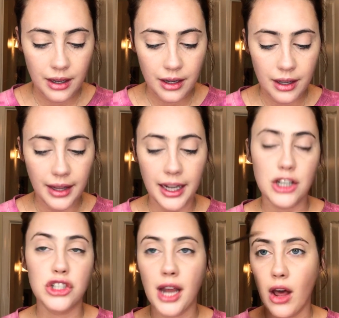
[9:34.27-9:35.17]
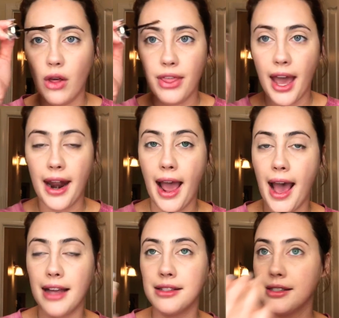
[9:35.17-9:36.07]
like a gel that
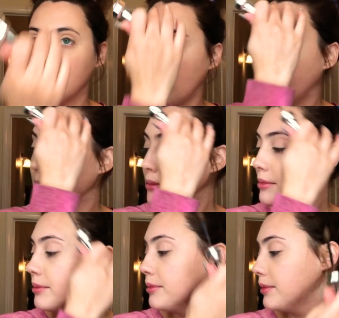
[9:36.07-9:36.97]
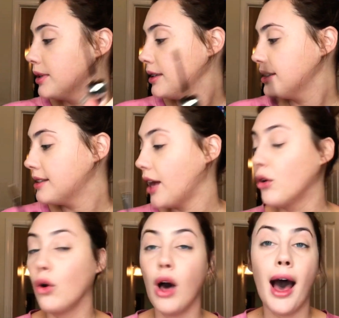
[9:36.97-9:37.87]
adds
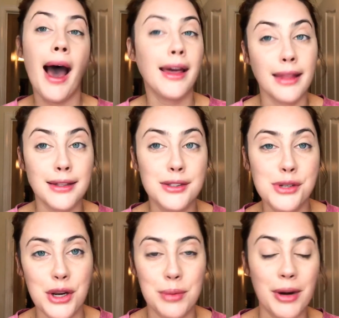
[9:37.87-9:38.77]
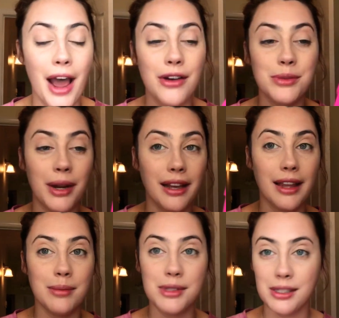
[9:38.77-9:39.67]
subtle highlights to your brow is what it
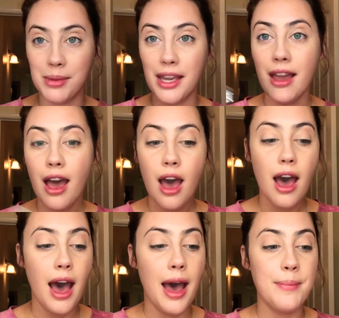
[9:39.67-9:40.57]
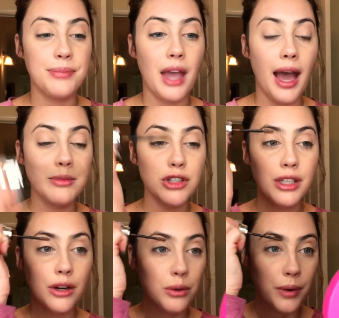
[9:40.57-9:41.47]
claims to be. I'm just
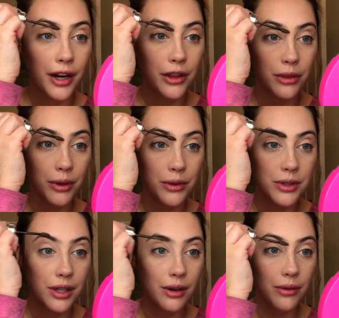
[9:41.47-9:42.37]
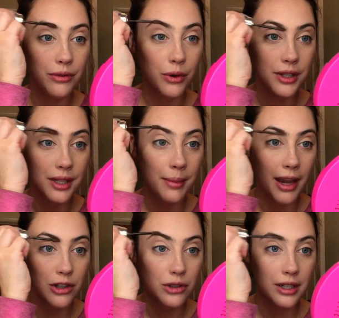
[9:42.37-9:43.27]
gonna run it through for some
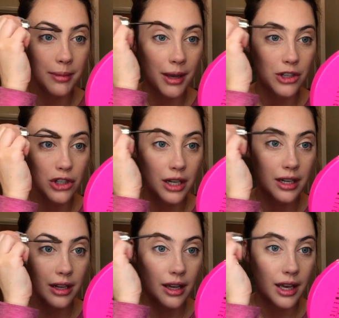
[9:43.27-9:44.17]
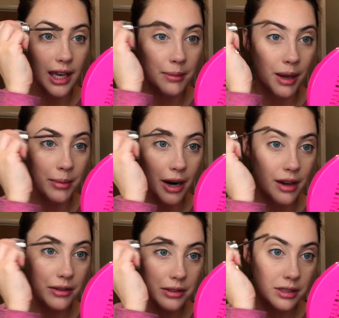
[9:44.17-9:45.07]
extra dimension in my
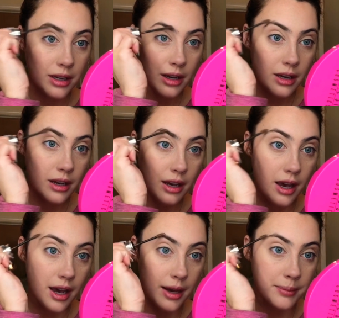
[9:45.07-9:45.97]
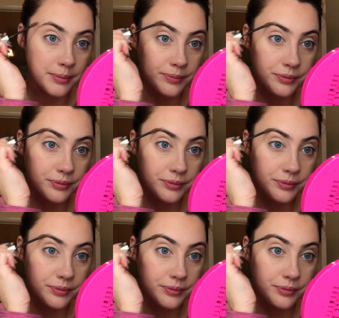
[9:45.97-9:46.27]
brows, and